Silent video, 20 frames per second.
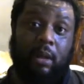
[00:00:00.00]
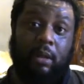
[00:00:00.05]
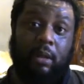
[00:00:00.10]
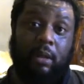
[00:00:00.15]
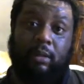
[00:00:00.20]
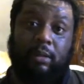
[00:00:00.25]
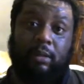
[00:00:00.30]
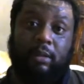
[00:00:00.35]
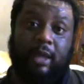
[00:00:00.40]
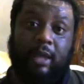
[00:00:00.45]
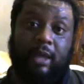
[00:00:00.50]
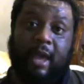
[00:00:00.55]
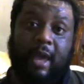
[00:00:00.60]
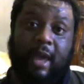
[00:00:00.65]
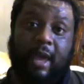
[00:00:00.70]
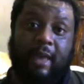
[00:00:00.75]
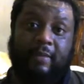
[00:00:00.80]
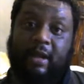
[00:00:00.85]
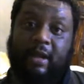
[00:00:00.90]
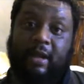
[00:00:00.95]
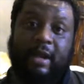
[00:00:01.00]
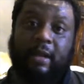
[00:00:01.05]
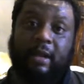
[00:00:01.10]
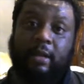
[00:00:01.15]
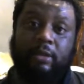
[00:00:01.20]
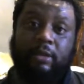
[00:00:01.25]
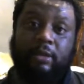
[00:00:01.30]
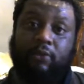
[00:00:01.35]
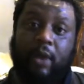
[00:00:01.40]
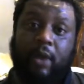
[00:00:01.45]
yeah, they're not
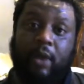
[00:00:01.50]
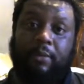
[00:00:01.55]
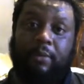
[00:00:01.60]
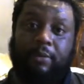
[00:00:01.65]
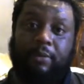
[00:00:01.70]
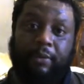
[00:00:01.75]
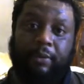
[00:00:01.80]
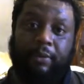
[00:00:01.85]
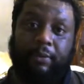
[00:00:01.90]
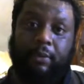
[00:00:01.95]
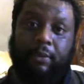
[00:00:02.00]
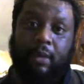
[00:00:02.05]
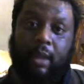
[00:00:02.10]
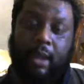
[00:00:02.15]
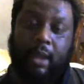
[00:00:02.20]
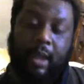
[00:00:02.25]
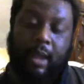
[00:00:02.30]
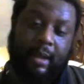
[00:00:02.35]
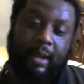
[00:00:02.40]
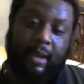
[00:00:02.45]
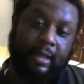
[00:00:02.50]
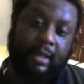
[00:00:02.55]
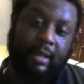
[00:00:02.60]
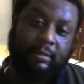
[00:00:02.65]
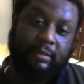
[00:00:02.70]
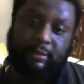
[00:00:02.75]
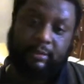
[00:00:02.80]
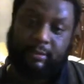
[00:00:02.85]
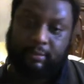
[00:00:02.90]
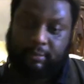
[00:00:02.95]
going to trade with you, and
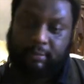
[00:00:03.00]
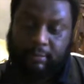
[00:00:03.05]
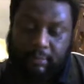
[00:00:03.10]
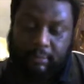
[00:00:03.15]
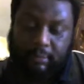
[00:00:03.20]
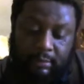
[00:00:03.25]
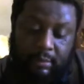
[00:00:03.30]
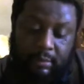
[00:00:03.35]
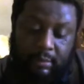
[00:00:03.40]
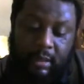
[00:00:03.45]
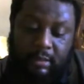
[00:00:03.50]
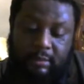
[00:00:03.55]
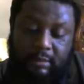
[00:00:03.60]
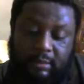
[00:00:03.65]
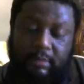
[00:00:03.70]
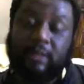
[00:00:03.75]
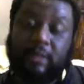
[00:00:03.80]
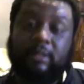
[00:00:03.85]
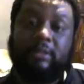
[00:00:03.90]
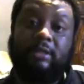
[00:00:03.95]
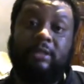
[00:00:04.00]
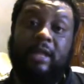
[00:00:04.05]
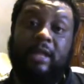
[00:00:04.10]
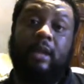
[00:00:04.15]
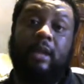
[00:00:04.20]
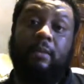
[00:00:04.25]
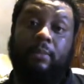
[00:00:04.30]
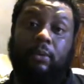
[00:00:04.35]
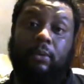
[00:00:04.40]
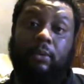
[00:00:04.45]
it's
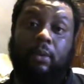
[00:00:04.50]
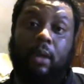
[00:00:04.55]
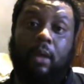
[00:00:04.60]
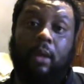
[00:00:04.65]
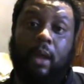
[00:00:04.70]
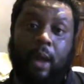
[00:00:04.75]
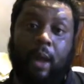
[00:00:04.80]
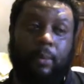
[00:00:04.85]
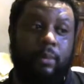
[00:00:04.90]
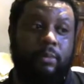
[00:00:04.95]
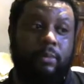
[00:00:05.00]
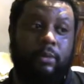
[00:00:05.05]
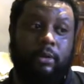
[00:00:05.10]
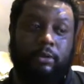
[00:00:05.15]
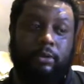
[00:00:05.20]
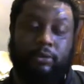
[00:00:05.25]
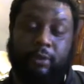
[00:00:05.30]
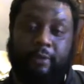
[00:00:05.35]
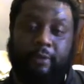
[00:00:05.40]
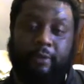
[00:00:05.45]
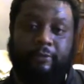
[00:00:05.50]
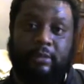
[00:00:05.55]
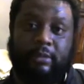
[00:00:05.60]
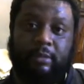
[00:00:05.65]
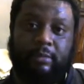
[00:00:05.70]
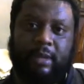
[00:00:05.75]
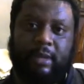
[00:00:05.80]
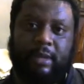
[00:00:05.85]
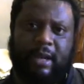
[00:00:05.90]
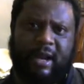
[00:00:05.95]
understandable. I wouldn't want to trade for something that I